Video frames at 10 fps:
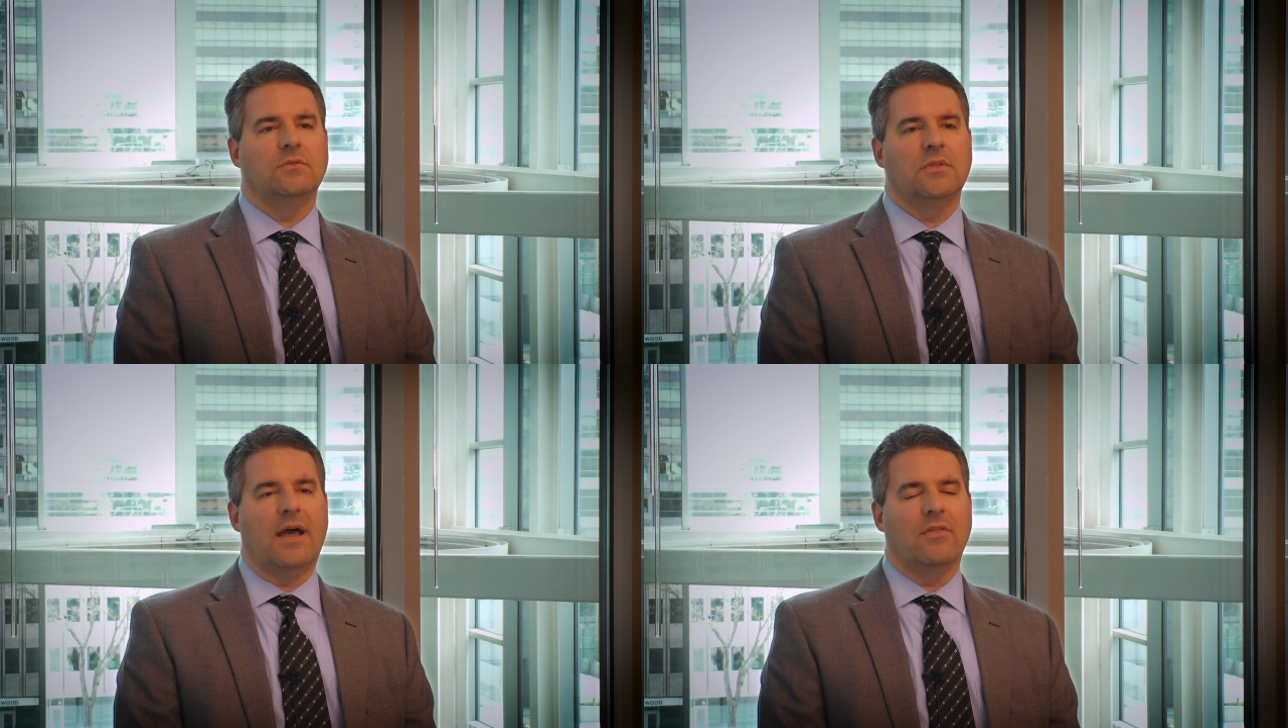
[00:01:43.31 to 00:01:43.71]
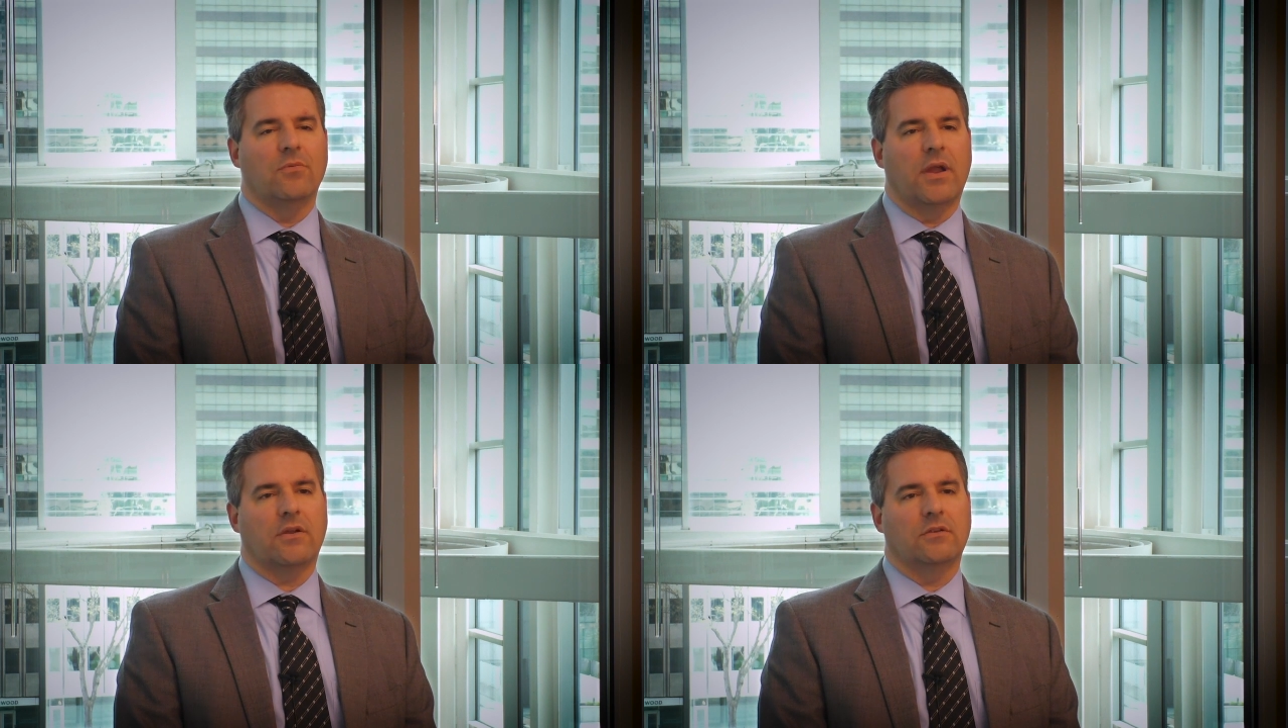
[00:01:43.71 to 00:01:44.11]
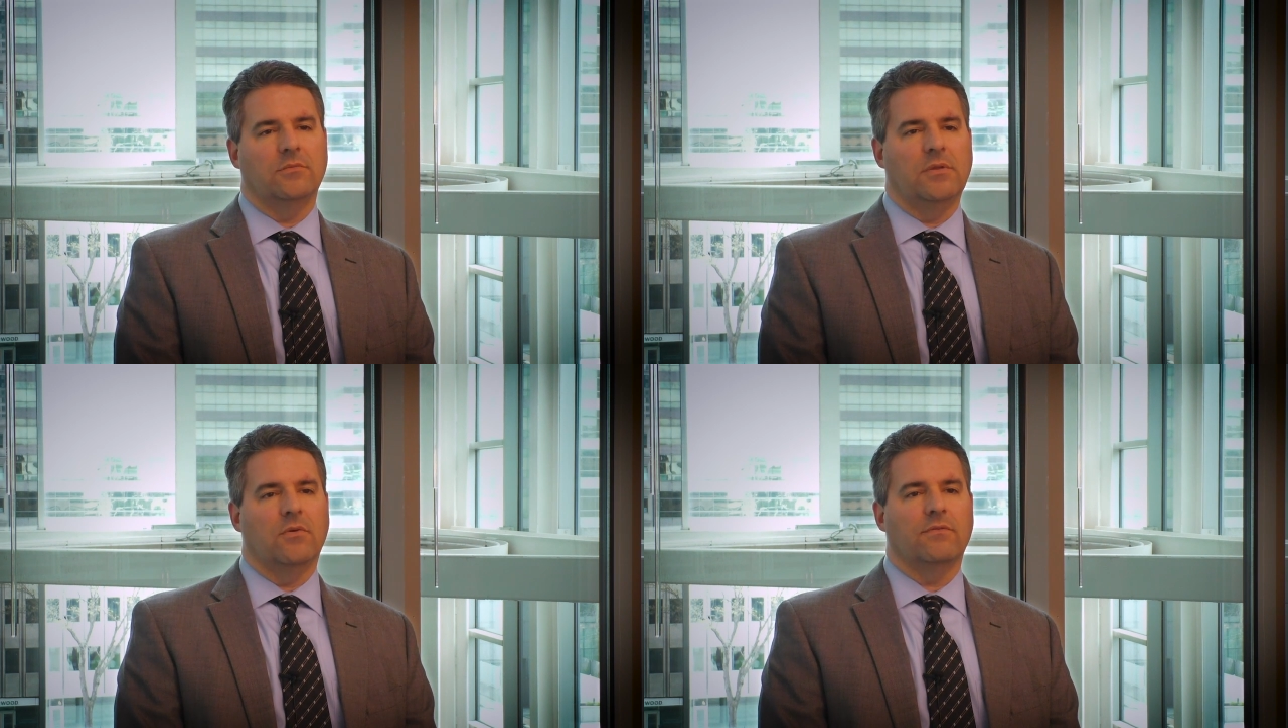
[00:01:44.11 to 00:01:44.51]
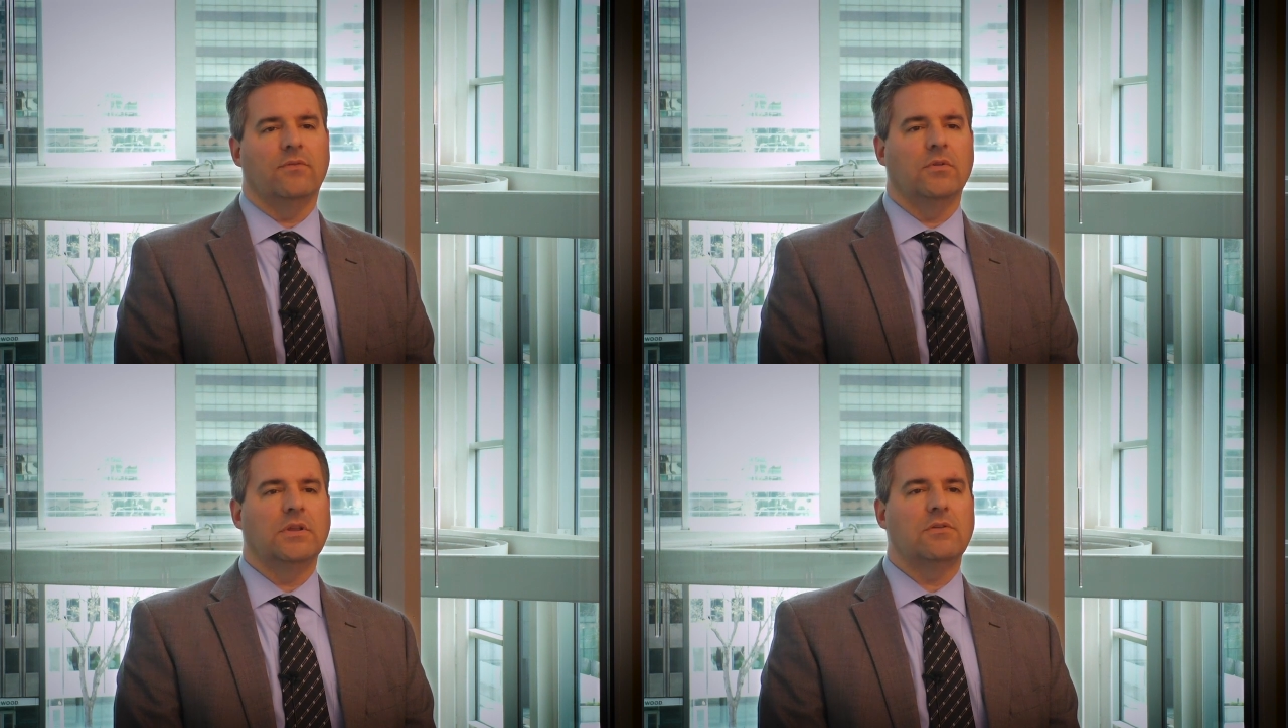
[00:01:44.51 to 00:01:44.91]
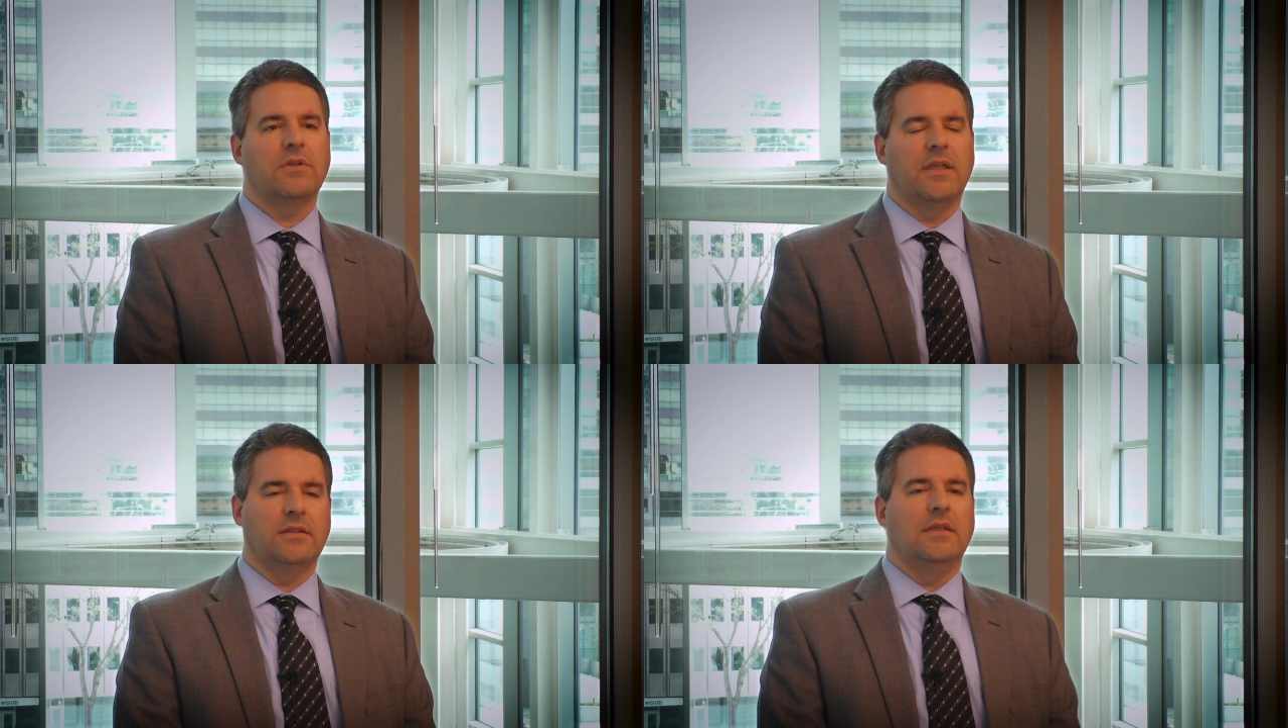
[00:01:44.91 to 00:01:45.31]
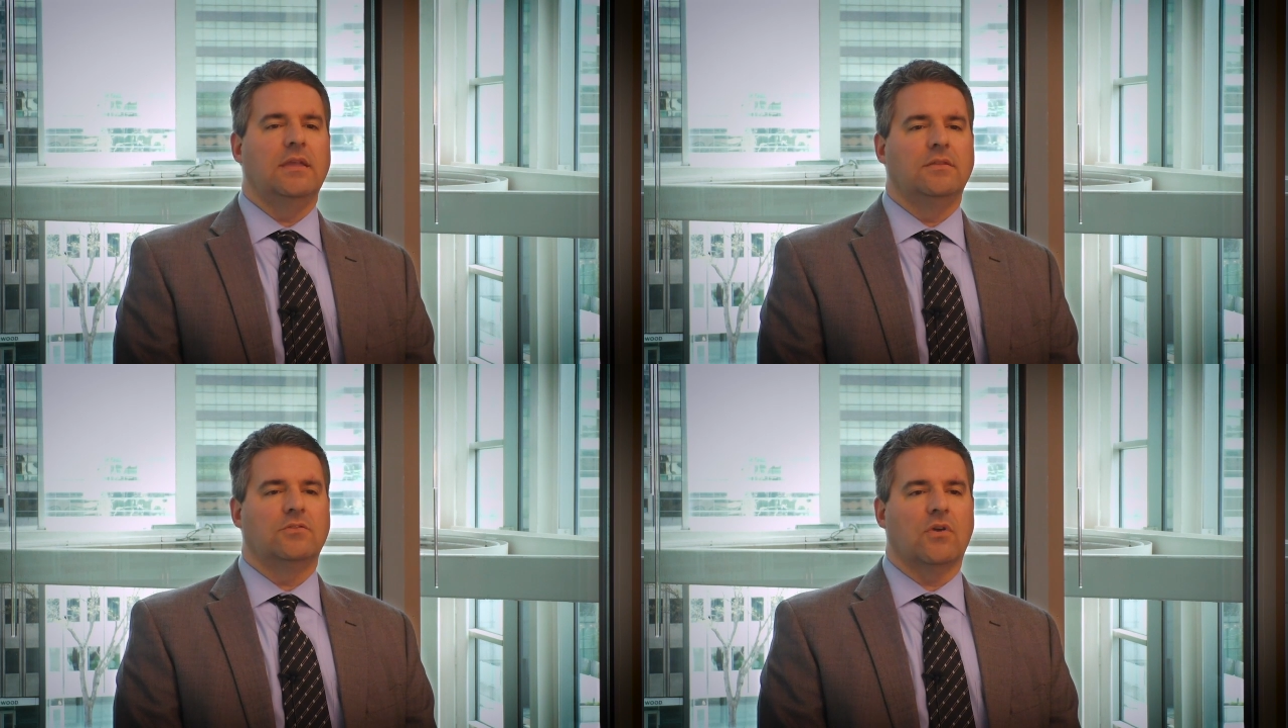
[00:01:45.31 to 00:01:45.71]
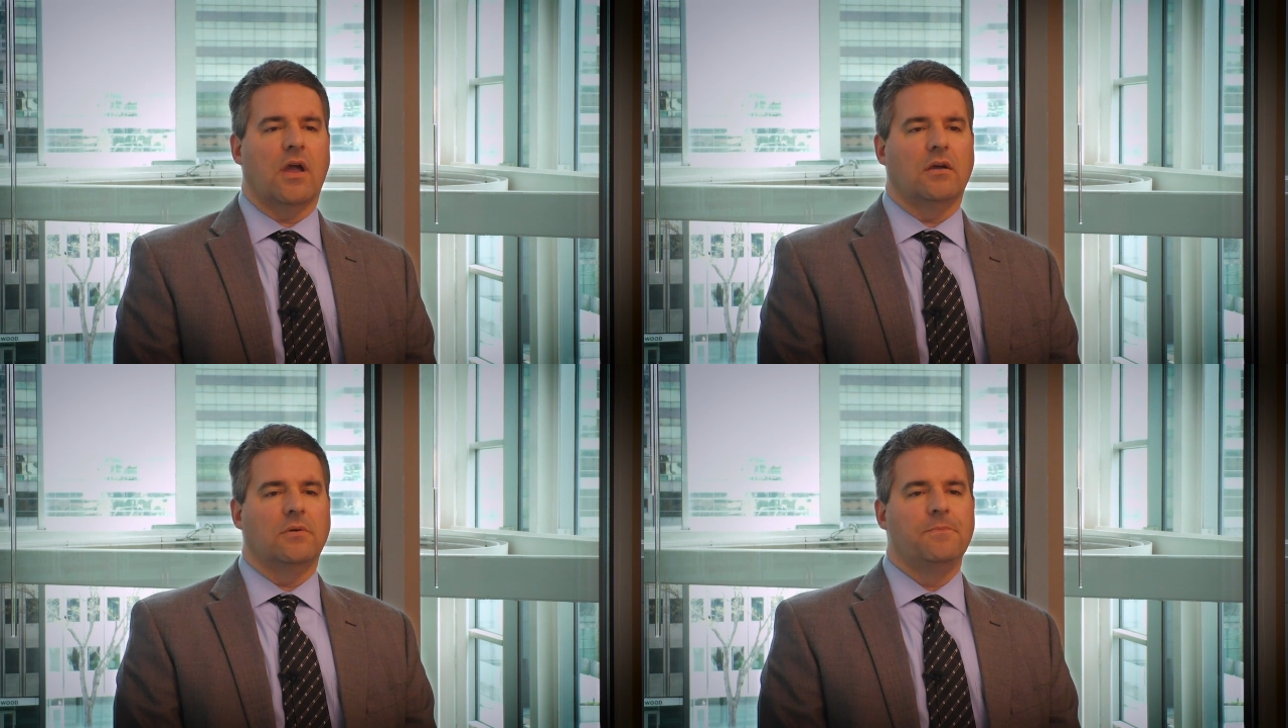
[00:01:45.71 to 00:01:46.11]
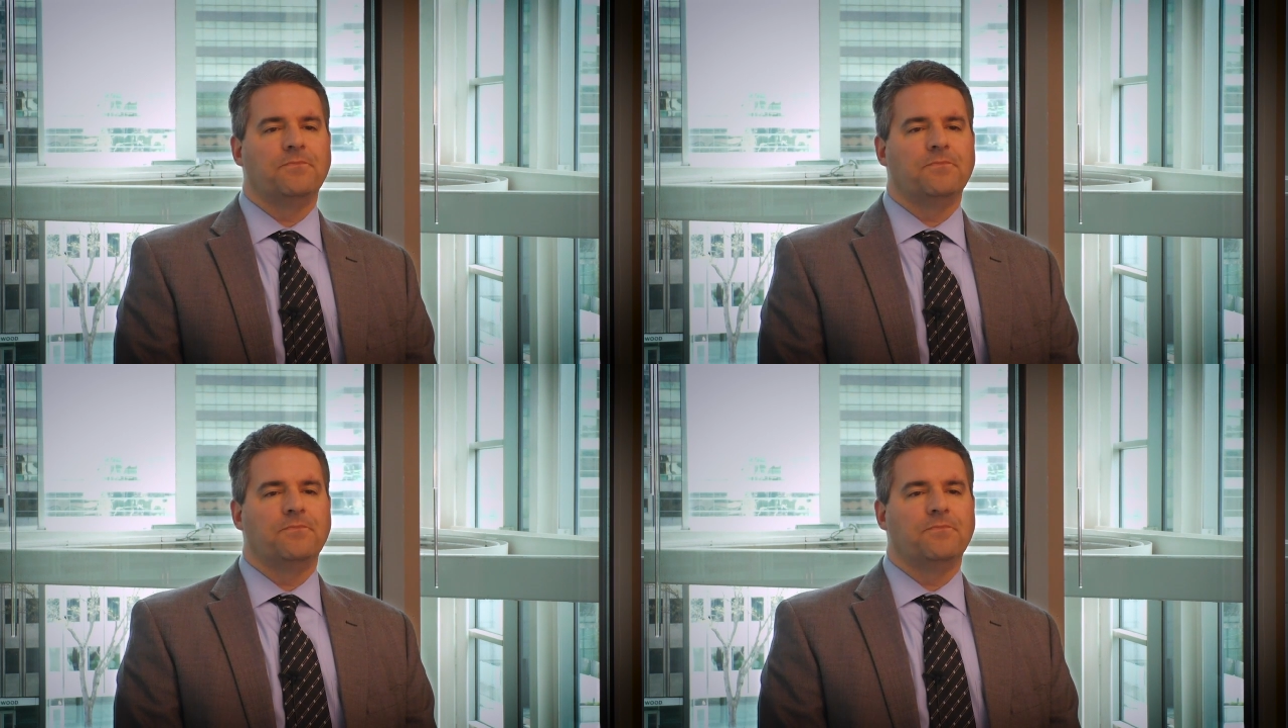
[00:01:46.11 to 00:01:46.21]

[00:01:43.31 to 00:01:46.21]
to allow the record to be more fully created in the trial.